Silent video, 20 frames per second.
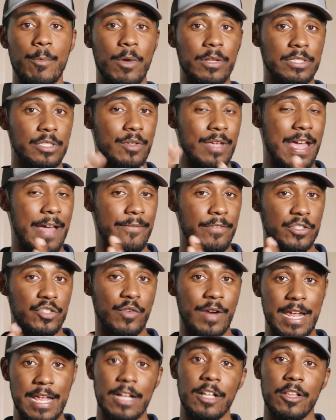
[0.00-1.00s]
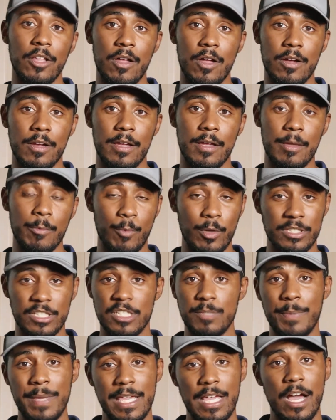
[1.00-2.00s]
Once you have a drain clog, once
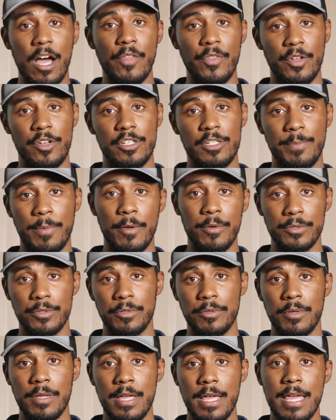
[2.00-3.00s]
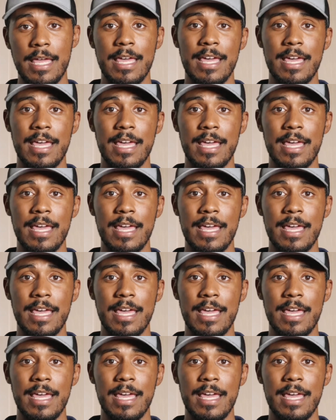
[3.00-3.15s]
it's beyond the disposal,